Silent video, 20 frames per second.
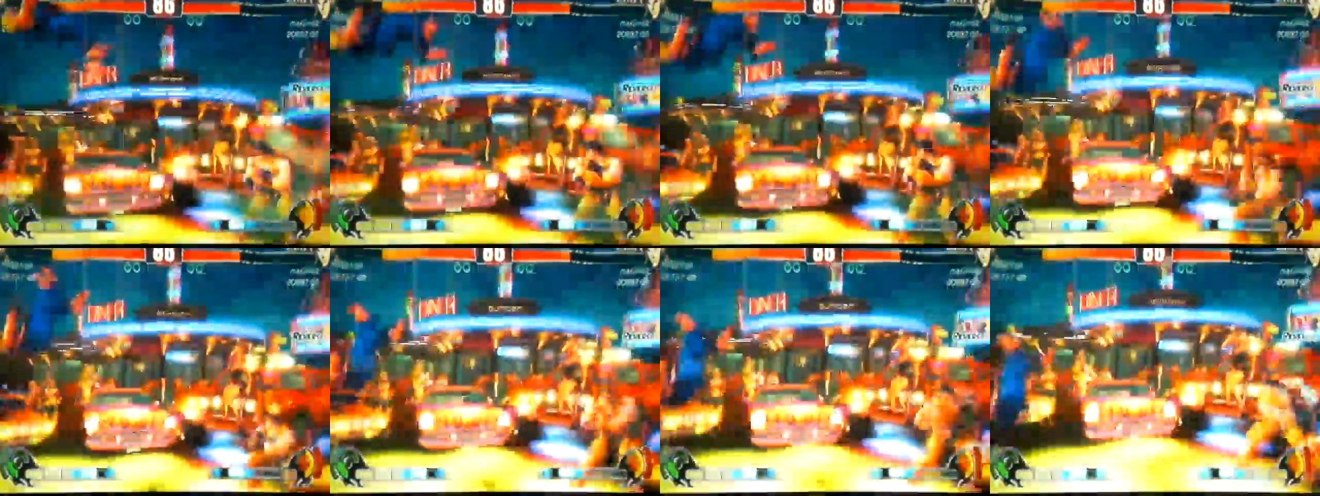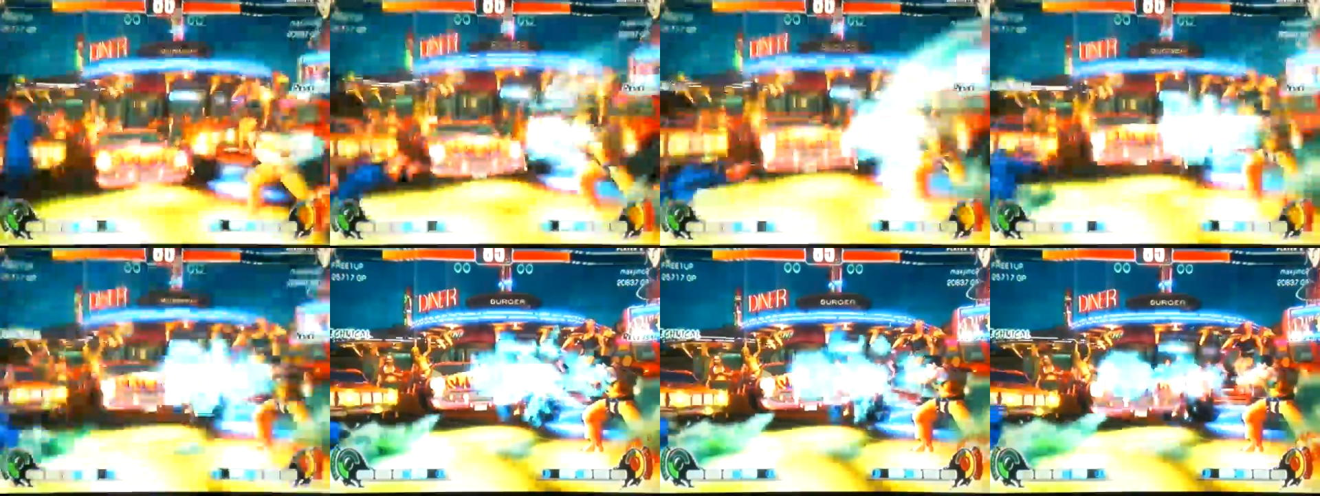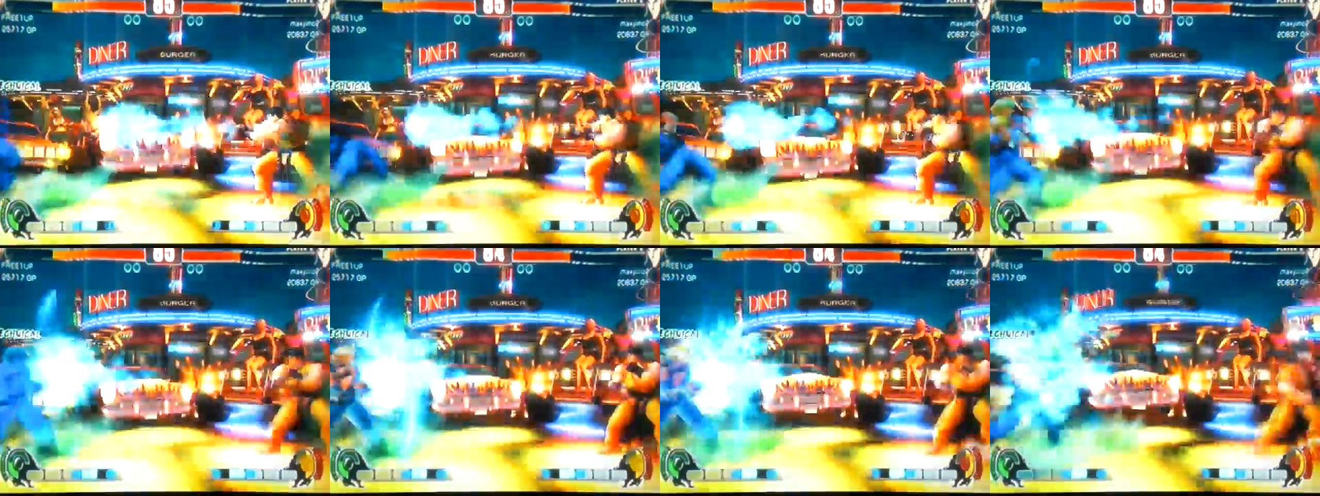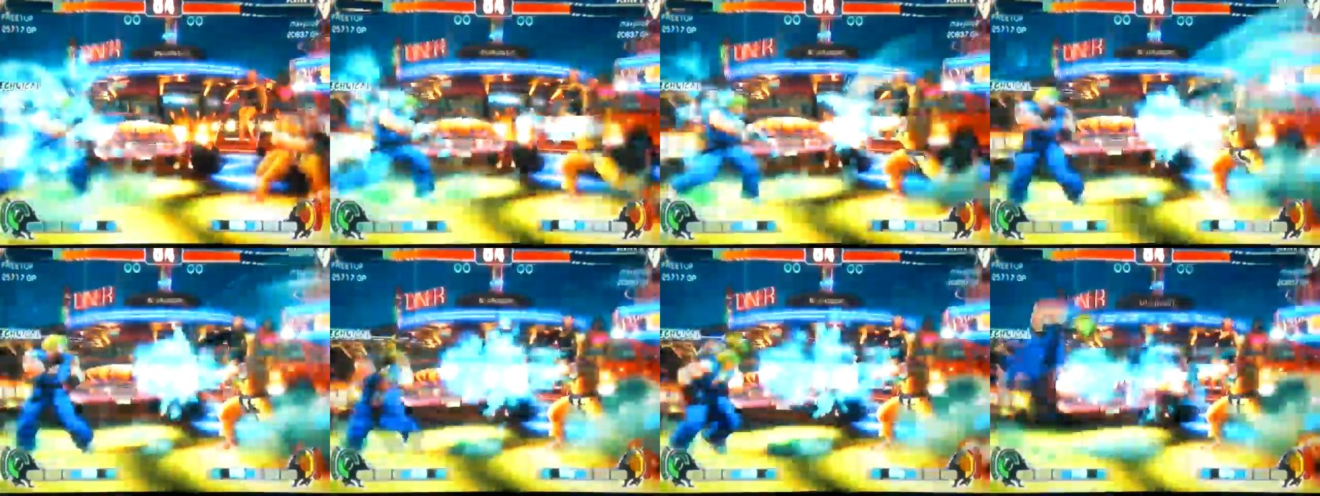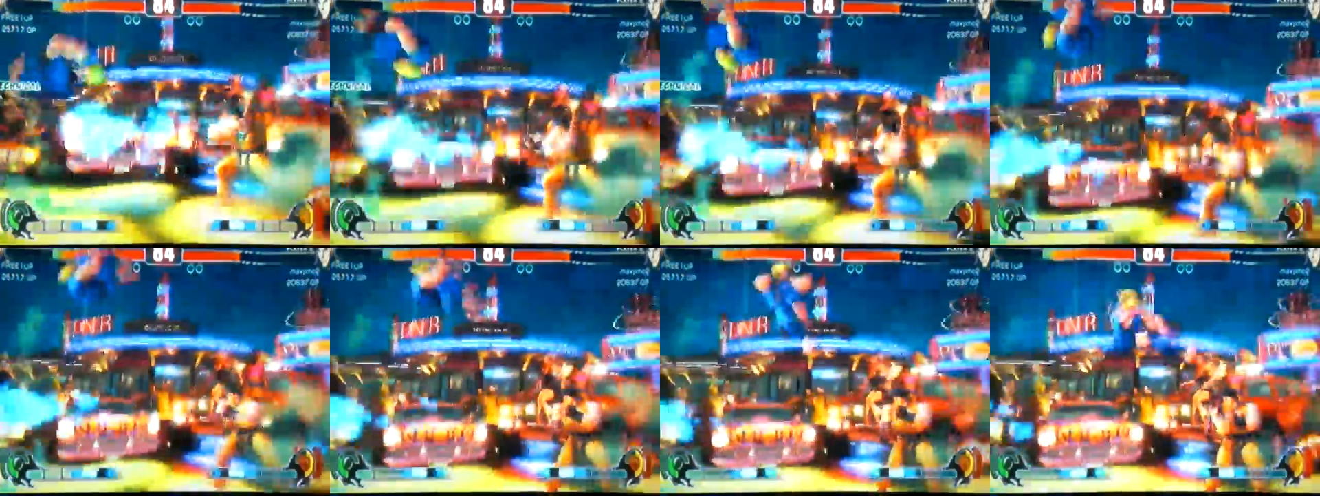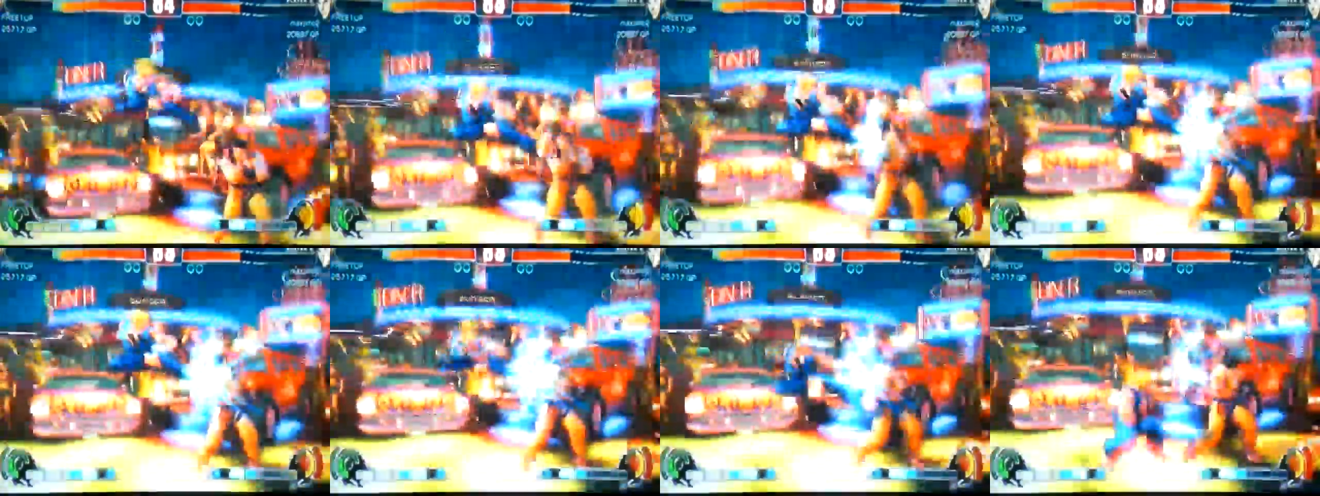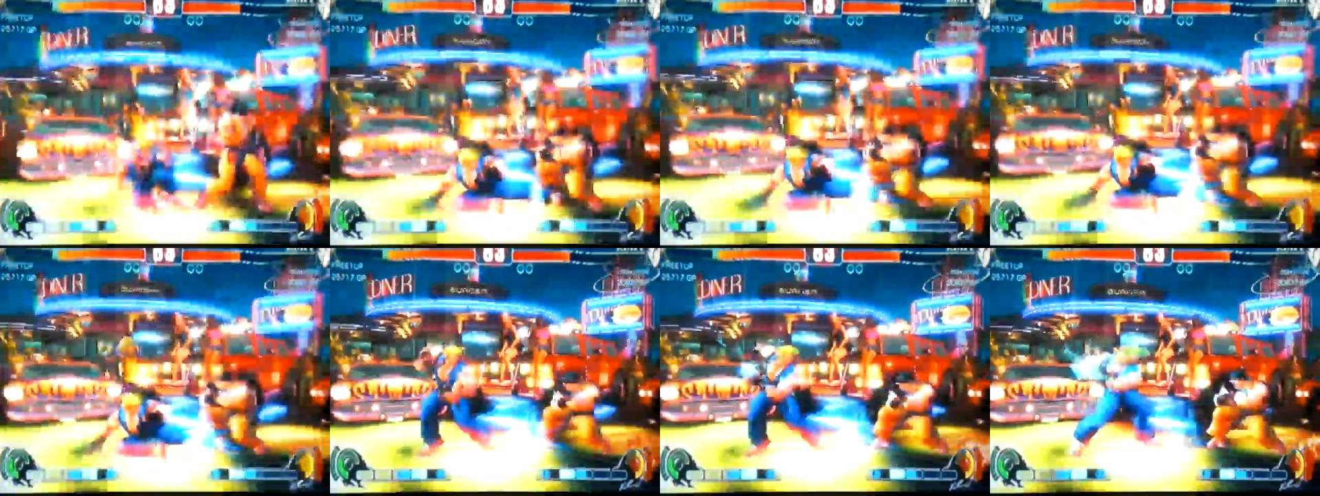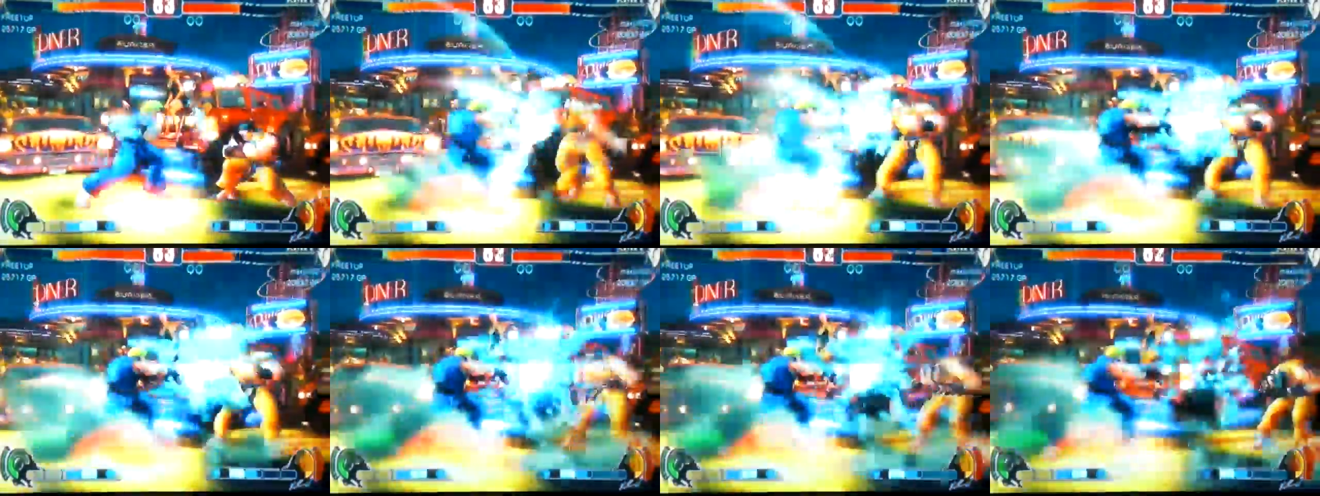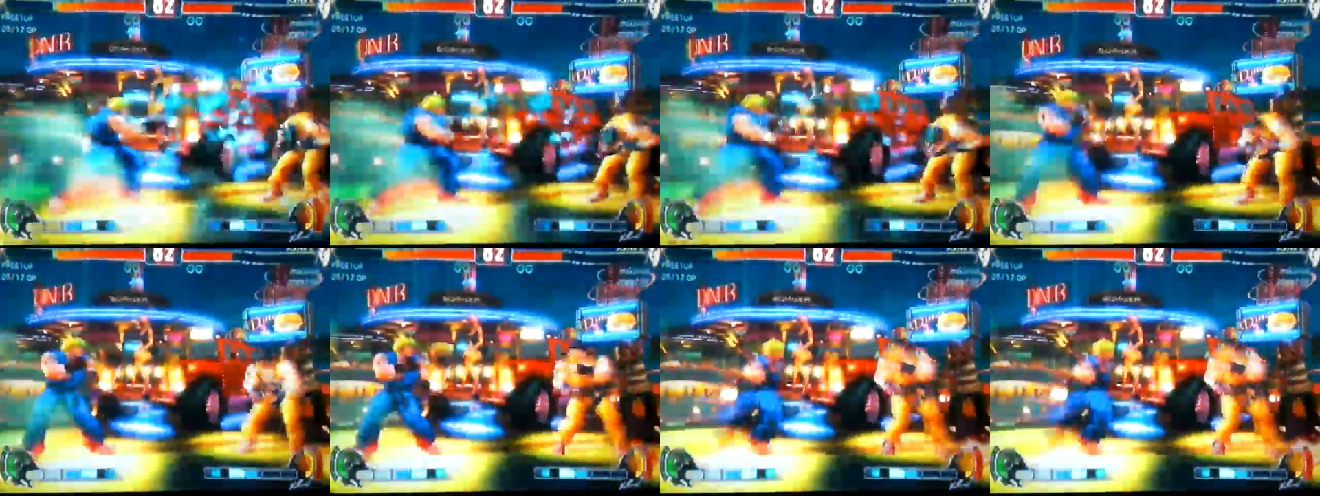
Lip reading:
(no speaker visible)